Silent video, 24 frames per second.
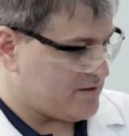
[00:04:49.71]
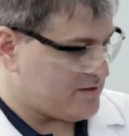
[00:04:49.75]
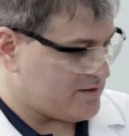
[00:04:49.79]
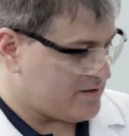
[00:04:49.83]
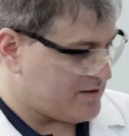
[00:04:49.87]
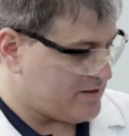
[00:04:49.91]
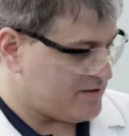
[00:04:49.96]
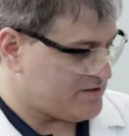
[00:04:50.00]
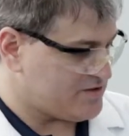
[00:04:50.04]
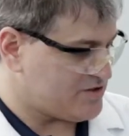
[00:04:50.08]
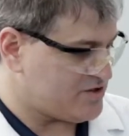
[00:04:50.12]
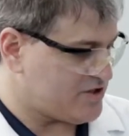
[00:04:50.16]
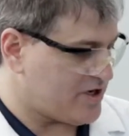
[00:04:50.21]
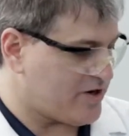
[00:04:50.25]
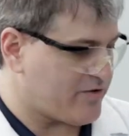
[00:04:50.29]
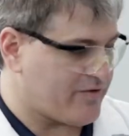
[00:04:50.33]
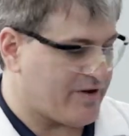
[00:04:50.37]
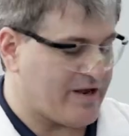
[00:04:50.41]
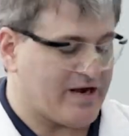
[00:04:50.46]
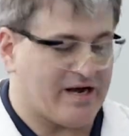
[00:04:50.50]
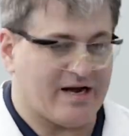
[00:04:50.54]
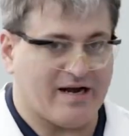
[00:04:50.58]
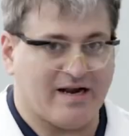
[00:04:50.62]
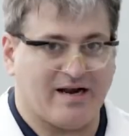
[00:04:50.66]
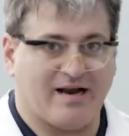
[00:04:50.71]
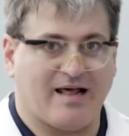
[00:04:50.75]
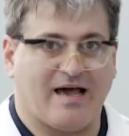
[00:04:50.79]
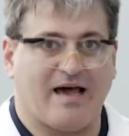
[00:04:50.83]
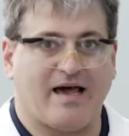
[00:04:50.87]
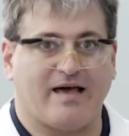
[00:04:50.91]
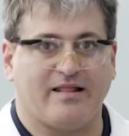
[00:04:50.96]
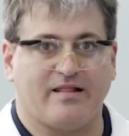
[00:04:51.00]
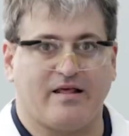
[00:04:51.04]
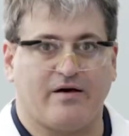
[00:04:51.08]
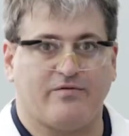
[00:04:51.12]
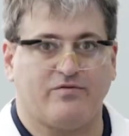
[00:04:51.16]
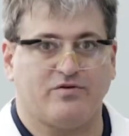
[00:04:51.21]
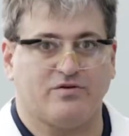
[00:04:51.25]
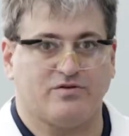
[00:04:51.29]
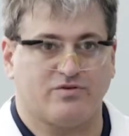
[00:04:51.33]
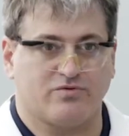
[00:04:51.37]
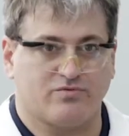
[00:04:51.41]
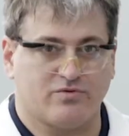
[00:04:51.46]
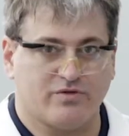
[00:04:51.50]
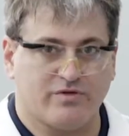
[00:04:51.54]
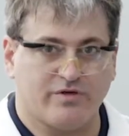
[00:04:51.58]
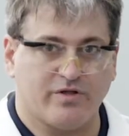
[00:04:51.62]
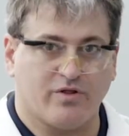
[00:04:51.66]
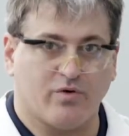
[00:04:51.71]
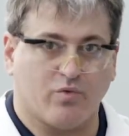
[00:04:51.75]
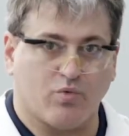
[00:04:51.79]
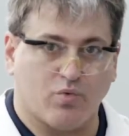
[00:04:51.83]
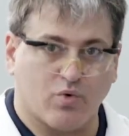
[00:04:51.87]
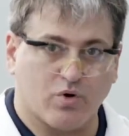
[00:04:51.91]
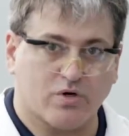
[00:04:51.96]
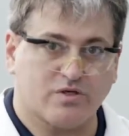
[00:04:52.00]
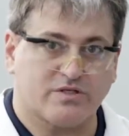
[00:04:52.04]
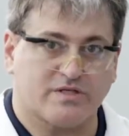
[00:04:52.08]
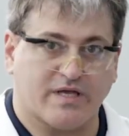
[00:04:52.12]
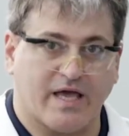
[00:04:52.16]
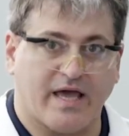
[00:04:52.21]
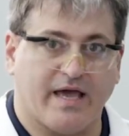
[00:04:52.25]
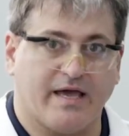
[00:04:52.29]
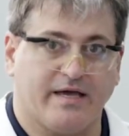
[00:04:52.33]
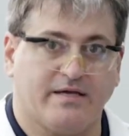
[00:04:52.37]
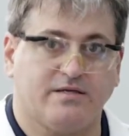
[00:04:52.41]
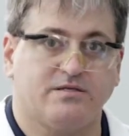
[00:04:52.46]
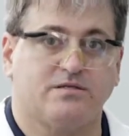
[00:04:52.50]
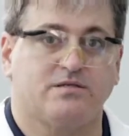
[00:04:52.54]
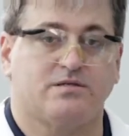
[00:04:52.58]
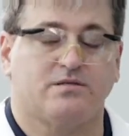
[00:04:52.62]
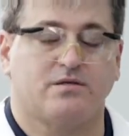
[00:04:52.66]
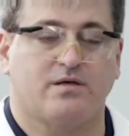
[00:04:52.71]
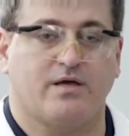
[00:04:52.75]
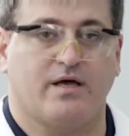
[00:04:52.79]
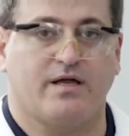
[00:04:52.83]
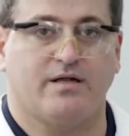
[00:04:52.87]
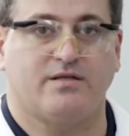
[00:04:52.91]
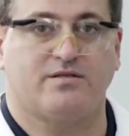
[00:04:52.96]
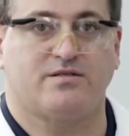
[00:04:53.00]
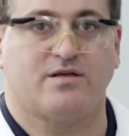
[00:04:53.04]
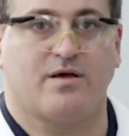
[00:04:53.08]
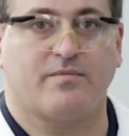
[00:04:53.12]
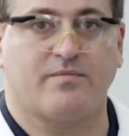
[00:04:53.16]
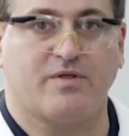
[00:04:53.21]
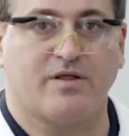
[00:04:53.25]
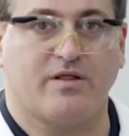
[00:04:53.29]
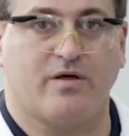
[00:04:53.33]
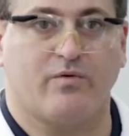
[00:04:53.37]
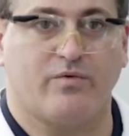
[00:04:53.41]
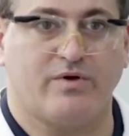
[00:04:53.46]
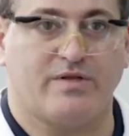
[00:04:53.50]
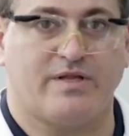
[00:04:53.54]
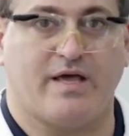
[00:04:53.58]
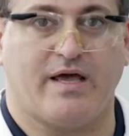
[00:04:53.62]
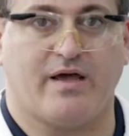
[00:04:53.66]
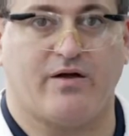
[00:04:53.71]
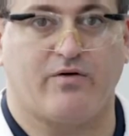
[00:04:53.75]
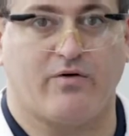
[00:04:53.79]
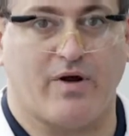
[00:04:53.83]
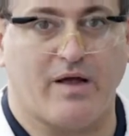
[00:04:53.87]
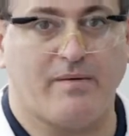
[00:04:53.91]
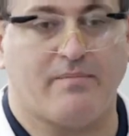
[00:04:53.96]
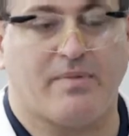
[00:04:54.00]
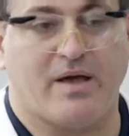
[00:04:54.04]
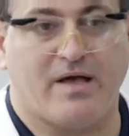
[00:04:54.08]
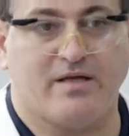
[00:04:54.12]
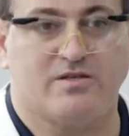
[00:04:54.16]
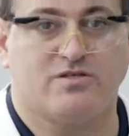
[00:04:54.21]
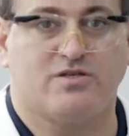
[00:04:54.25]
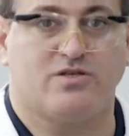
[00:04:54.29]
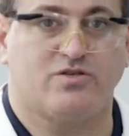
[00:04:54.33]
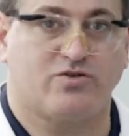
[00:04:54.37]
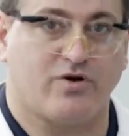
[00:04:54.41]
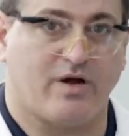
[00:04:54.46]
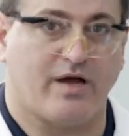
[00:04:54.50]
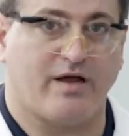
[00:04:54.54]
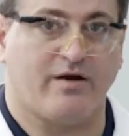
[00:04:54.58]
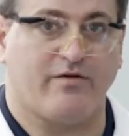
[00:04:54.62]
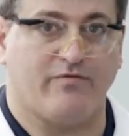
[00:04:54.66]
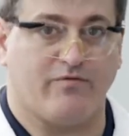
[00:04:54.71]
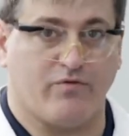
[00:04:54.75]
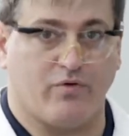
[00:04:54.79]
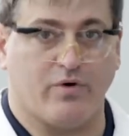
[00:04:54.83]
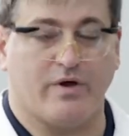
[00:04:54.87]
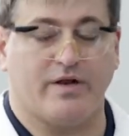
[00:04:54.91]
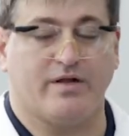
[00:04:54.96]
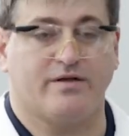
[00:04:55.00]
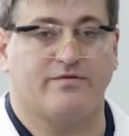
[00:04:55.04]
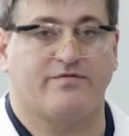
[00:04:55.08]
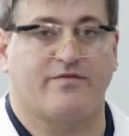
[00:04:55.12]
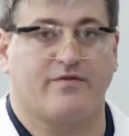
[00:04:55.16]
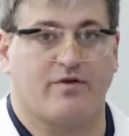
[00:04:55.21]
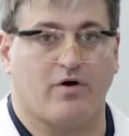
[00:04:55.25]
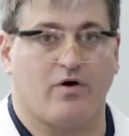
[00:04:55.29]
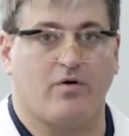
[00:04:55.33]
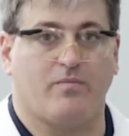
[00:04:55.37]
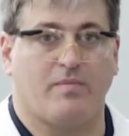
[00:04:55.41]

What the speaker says: is generated at a high level is really the worst case, and it's something that we take great pains to try and avoid if at all